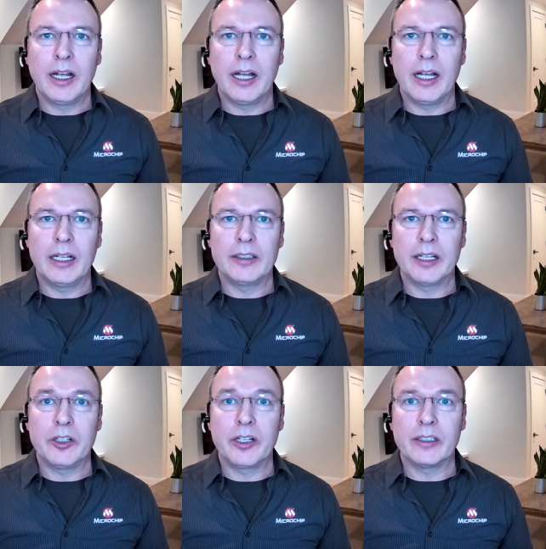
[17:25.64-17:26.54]
and uh,
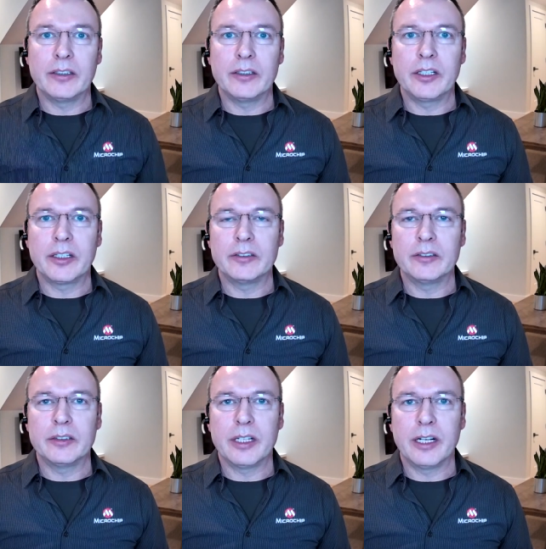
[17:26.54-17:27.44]
you can you
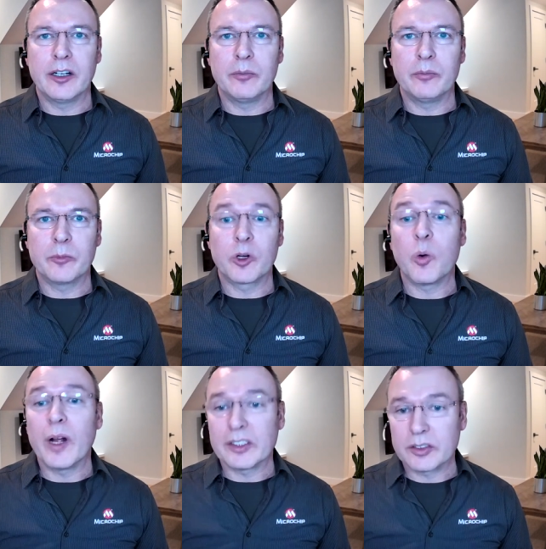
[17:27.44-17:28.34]
can um,
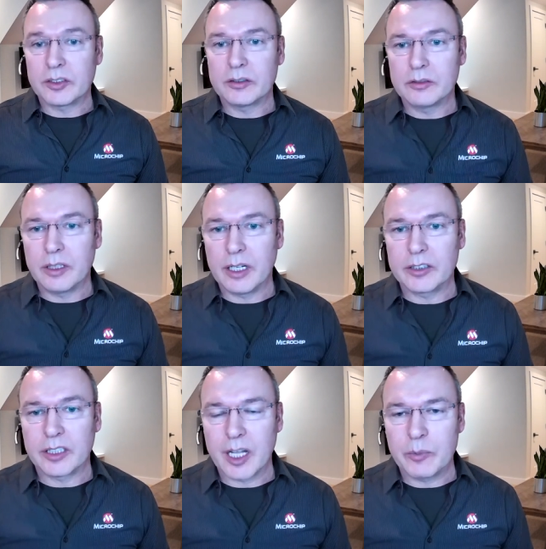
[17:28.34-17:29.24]
request uh,
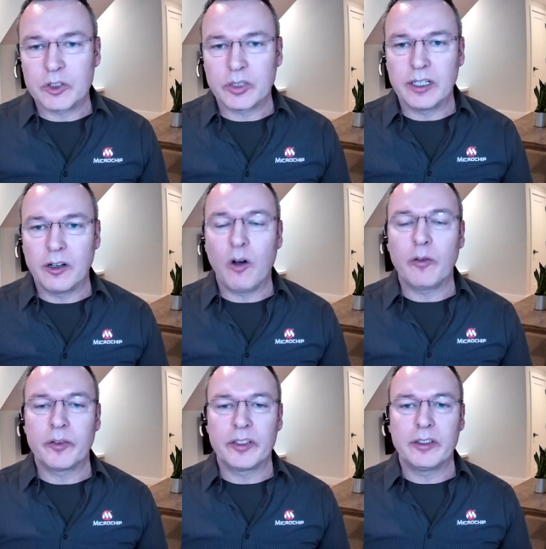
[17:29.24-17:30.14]
telemetry
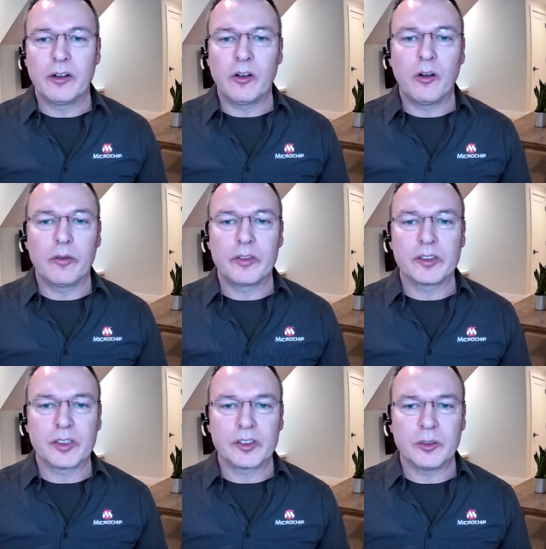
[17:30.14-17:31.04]
off the off the
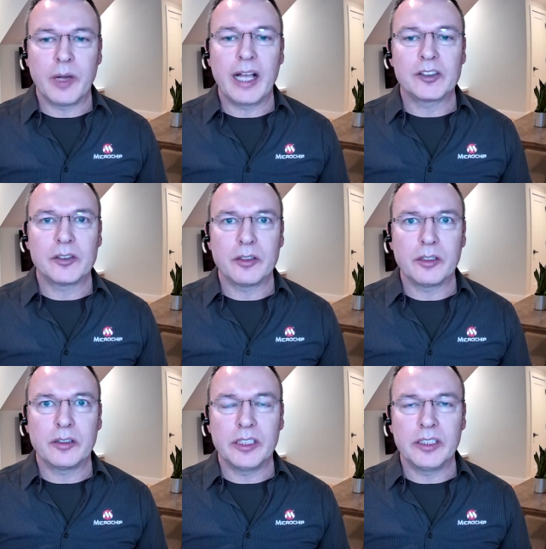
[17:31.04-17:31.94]
system as
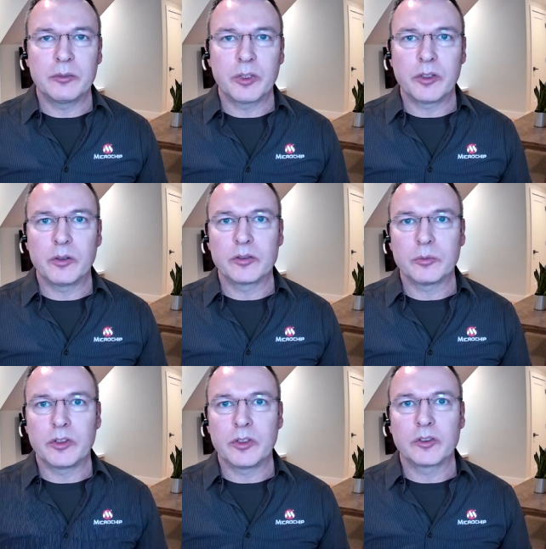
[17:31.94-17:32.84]
needed with those
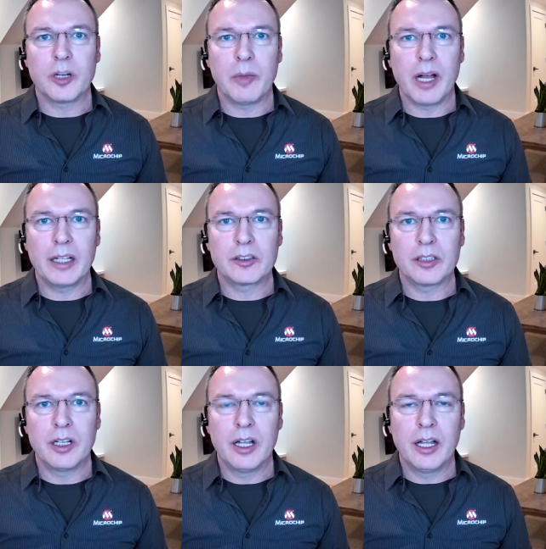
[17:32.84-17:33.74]
with those commands.
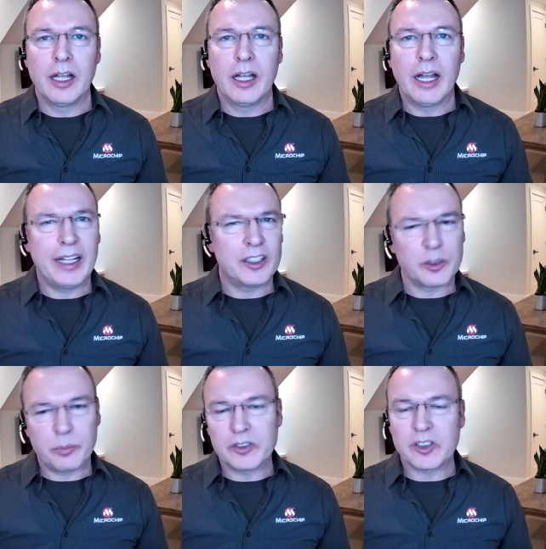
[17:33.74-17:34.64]
And there's a
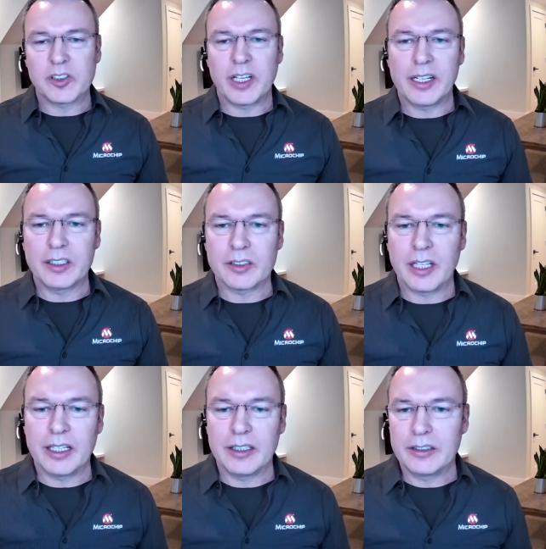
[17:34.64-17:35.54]
bunch of settings,
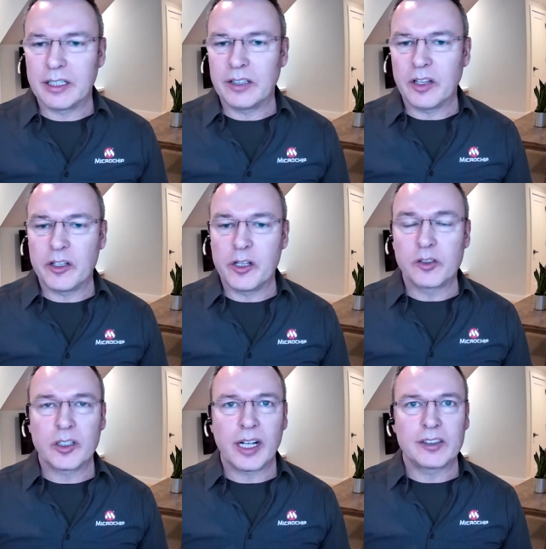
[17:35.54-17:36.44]
and uh, the user
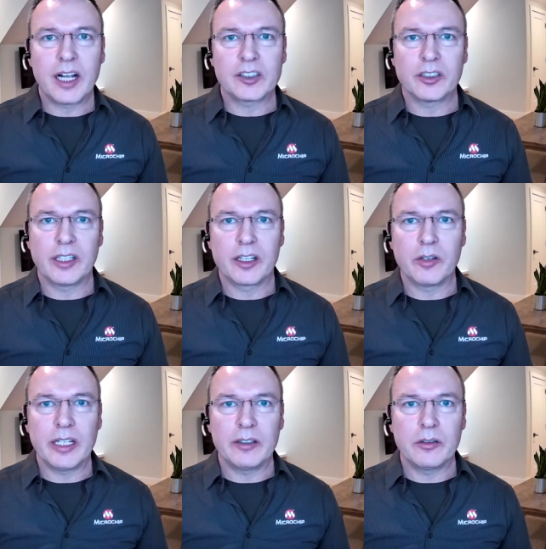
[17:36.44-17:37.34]
guide is actually a
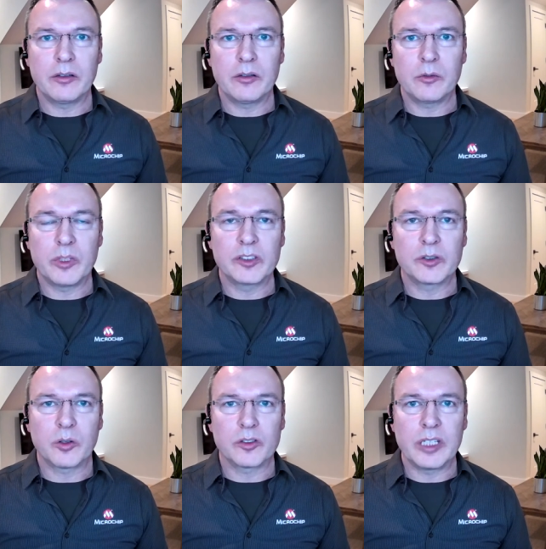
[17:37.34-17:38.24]
great
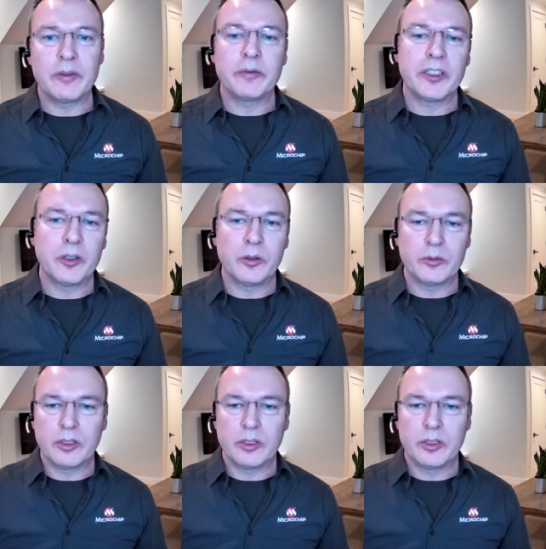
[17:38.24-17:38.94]
resource. Even if you don't